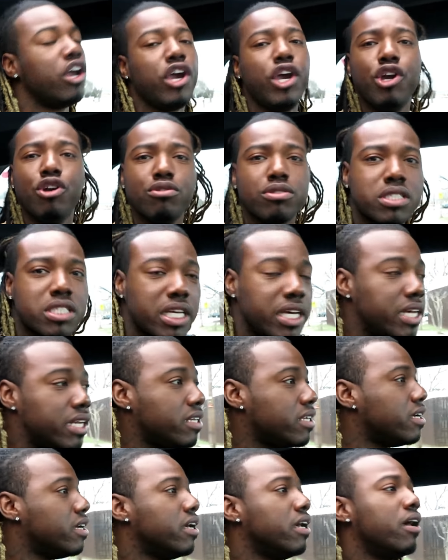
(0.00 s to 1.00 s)

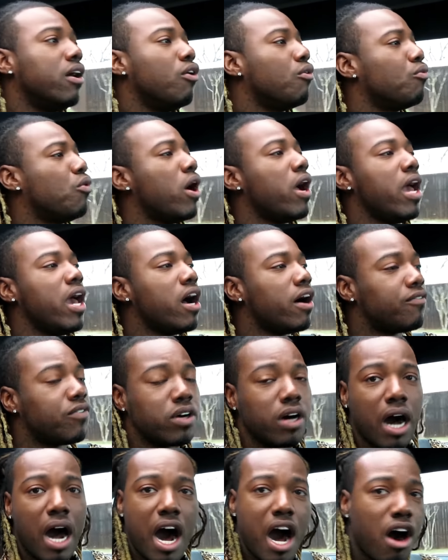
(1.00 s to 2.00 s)
Houston,
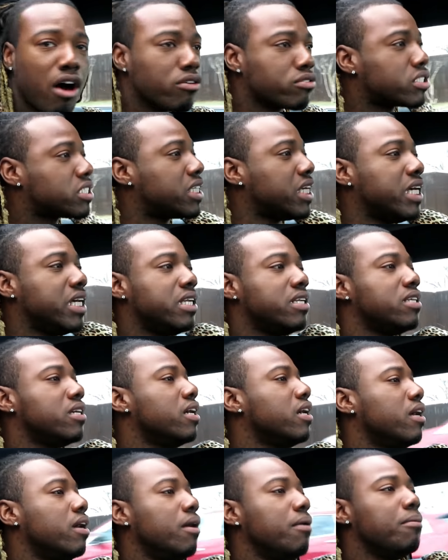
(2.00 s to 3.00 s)
wherever,
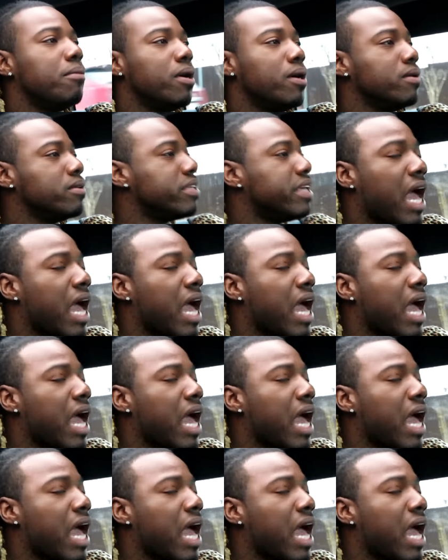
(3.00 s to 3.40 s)
Austin.